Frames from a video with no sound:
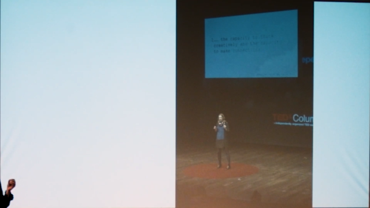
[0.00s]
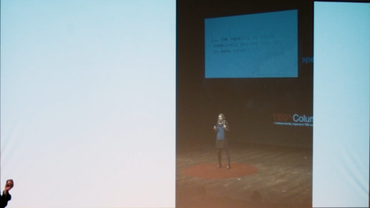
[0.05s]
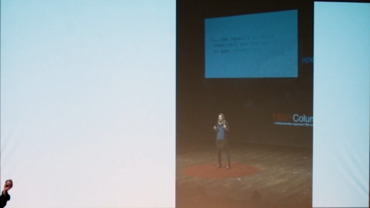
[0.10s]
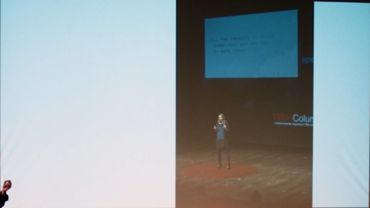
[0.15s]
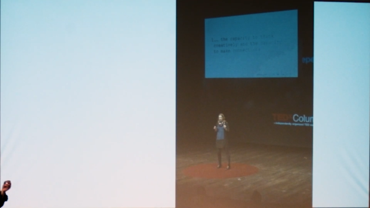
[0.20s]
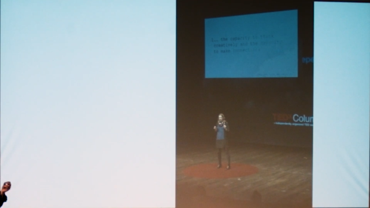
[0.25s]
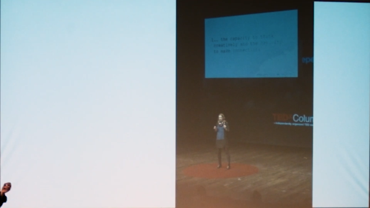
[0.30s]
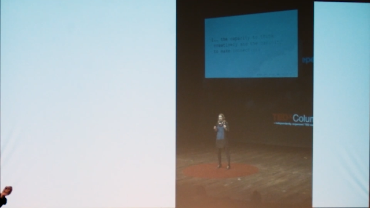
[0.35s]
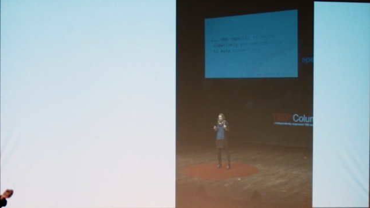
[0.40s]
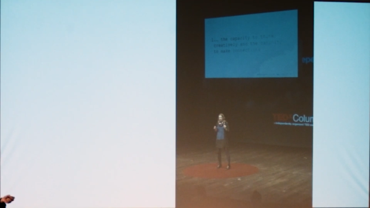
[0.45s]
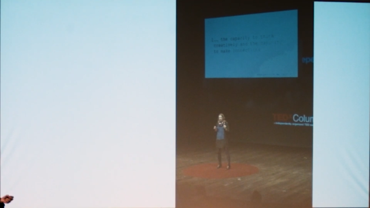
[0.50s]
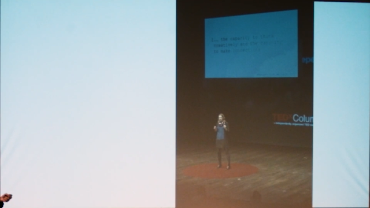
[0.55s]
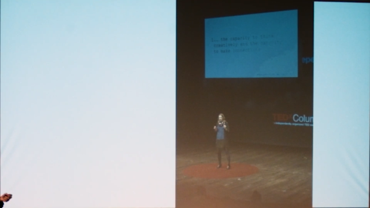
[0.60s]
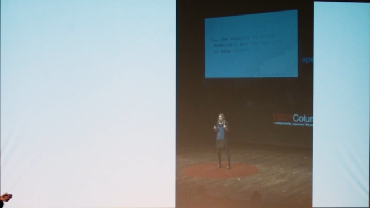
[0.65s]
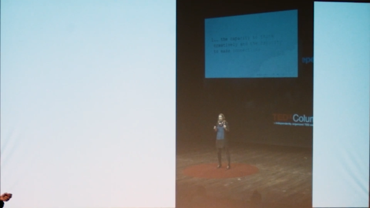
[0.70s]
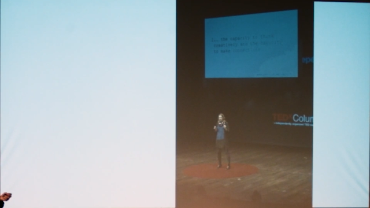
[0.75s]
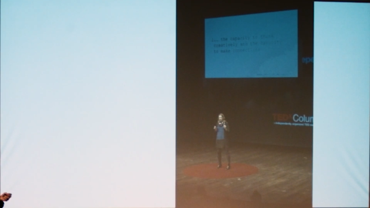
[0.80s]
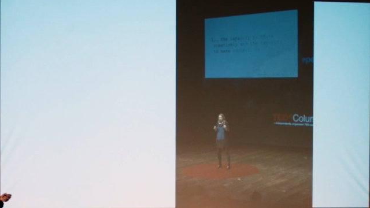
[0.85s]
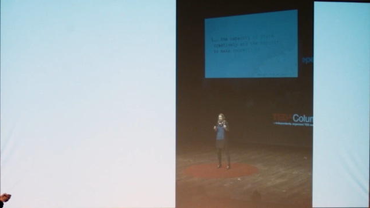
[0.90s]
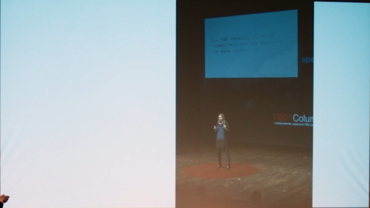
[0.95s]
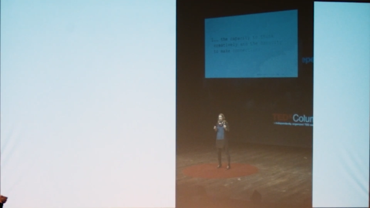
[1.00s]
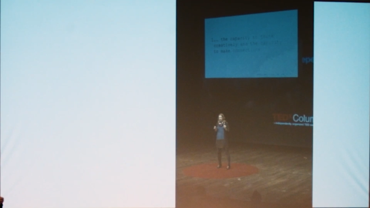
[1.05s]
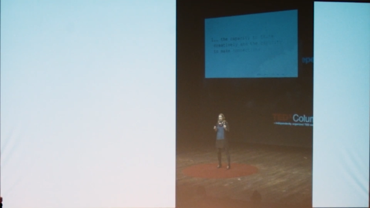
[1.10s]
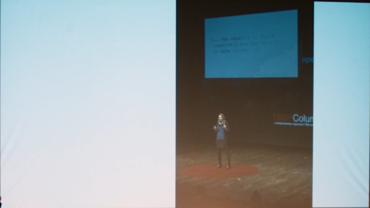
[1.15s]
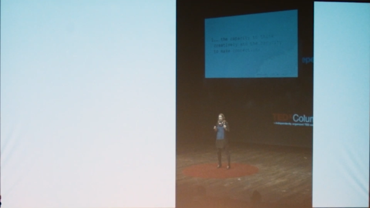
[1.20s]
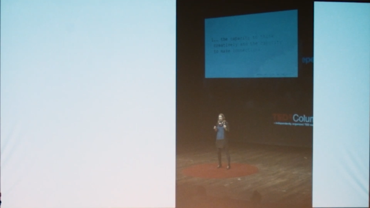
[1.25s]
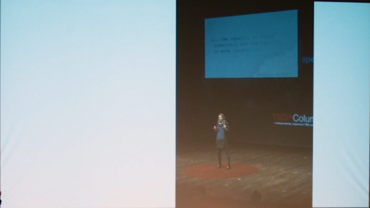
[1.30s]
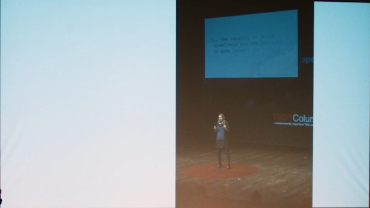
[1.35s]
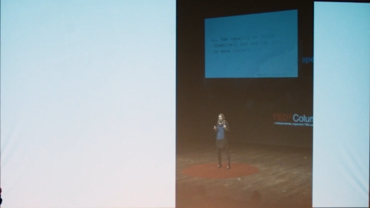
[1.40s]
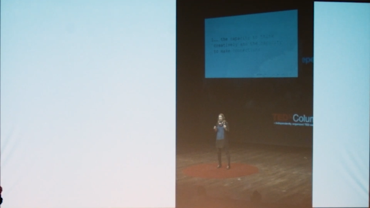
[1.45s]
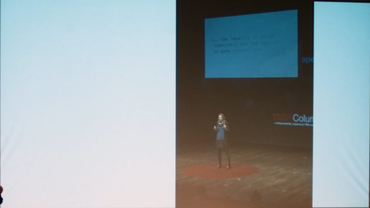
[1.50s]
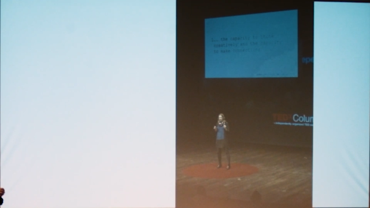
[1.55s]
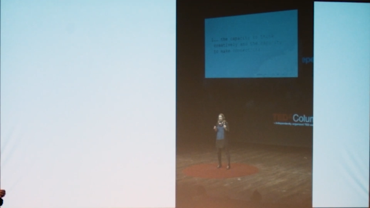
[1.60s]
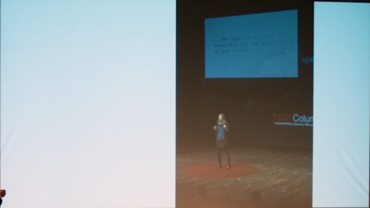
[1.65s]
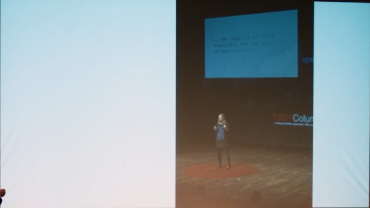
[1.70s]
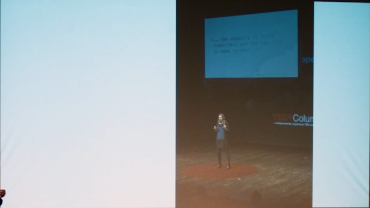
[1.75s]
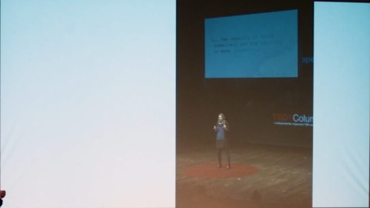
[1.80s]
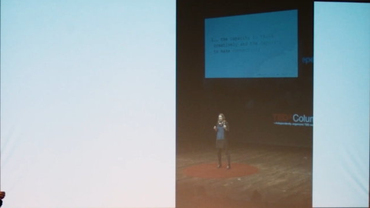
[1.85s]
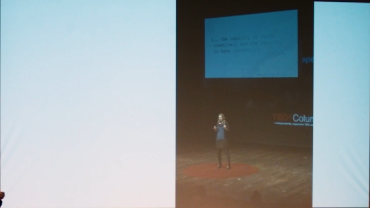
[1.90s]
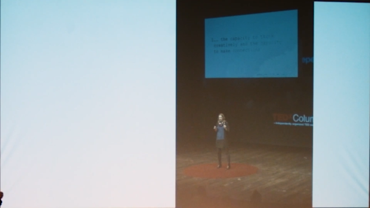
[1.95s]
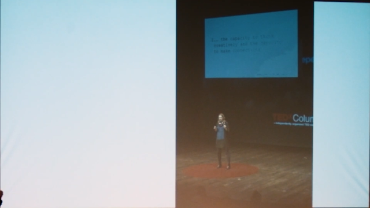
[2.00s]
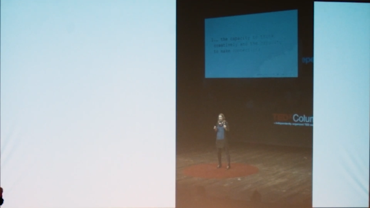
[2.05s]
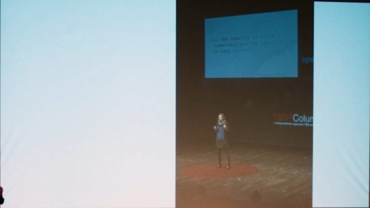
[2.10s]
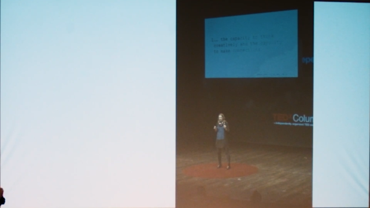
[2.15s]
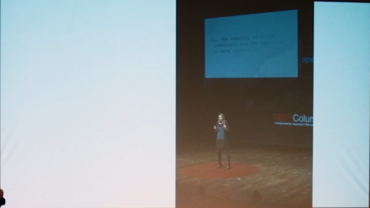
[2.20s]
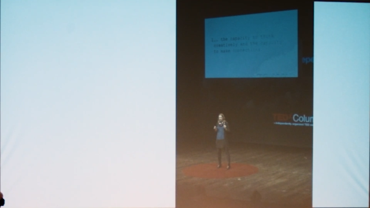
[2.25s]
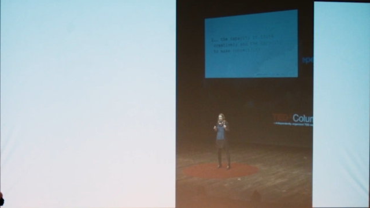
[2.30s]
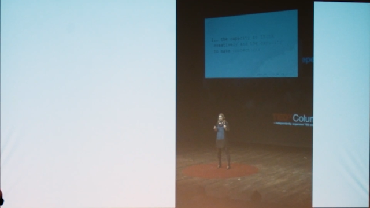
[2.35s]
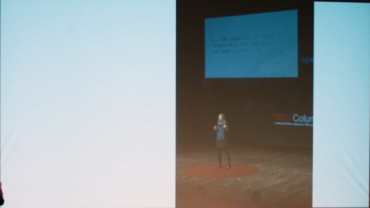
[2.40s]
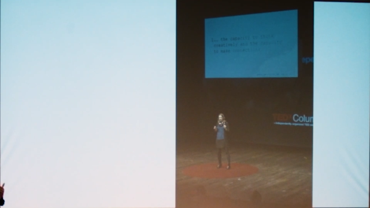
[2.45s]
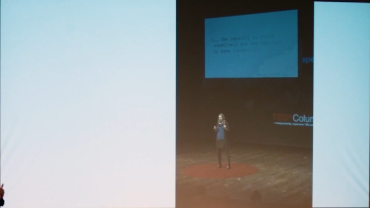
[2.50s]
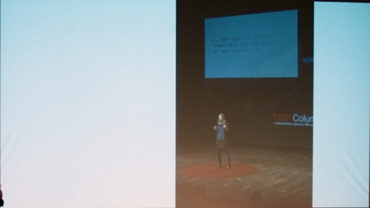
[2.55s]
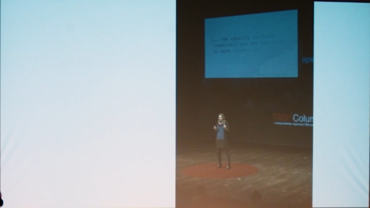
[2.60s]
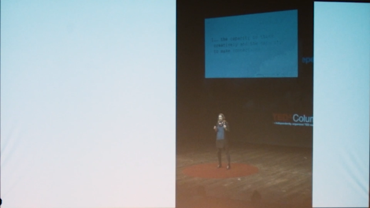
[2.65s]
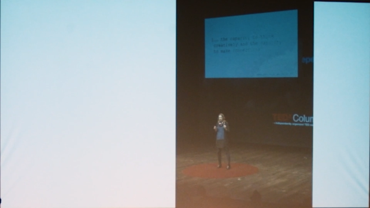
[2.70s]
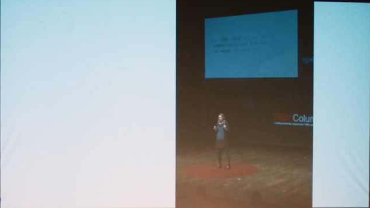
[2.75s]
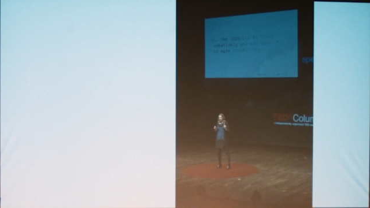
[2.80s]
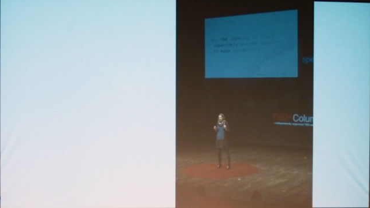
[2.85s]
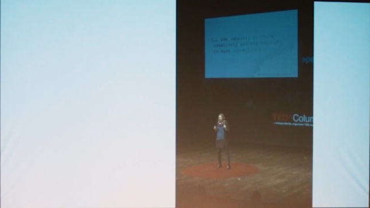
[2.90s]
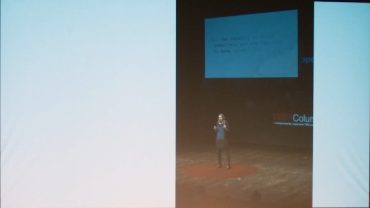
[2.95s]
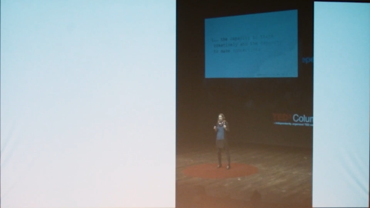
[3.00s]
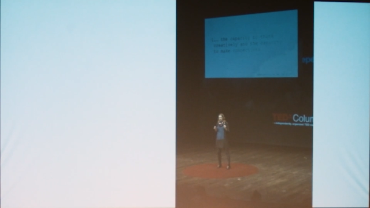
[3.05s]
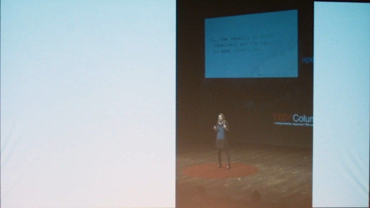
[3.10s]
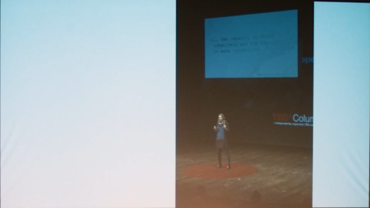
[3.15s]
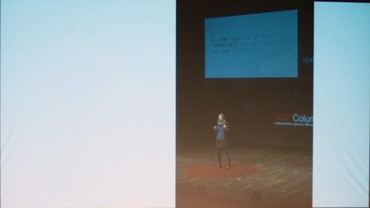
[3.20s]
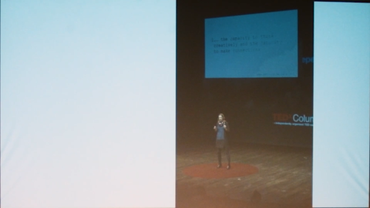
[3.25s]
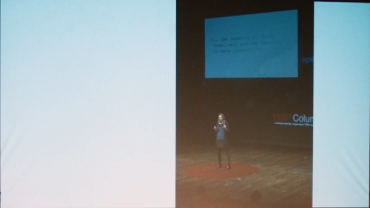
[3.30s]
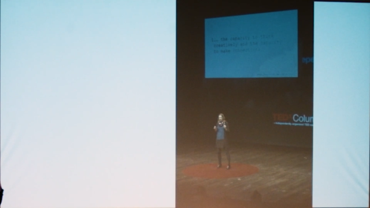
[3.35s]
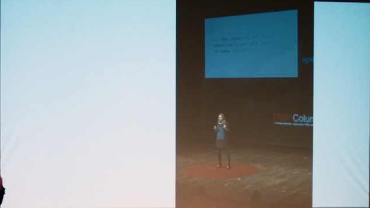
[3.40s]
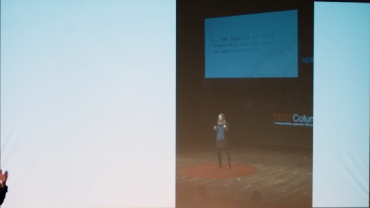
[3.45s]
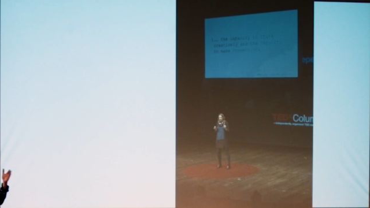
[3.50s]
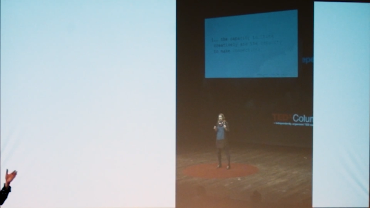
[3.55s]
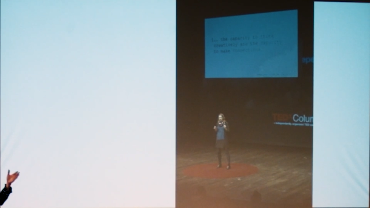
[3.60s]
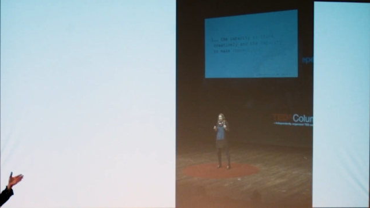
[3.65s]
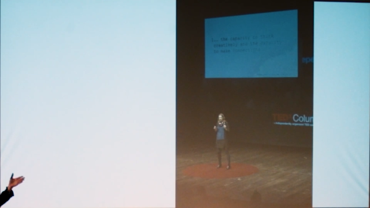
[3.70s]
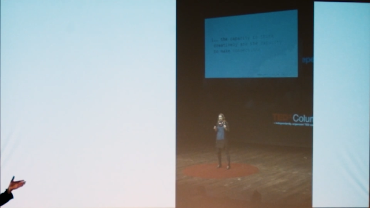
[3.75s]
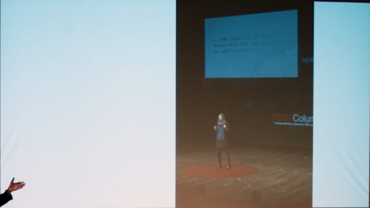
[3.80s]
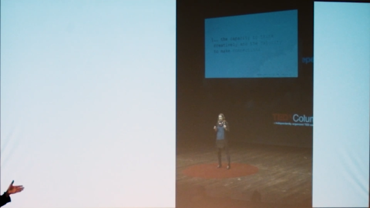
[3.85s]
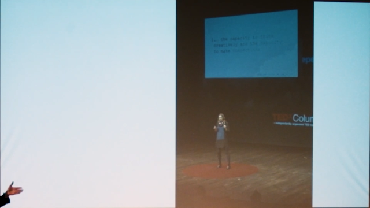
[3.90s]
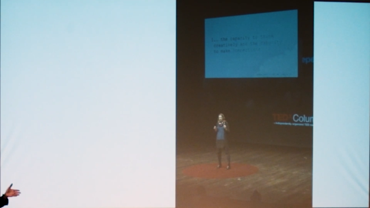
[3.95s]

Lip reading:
(no speaker visible)